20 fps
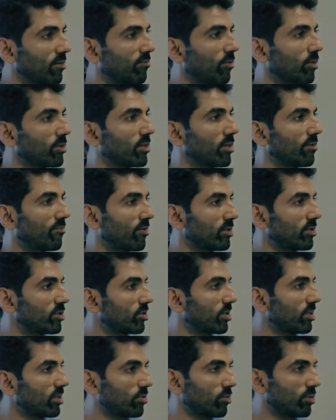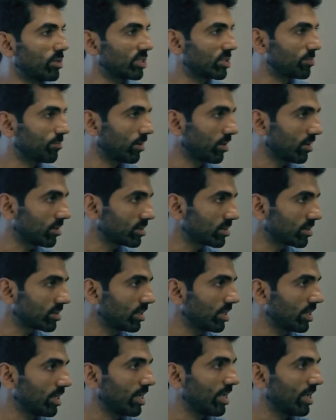for the refrigerant to disperse,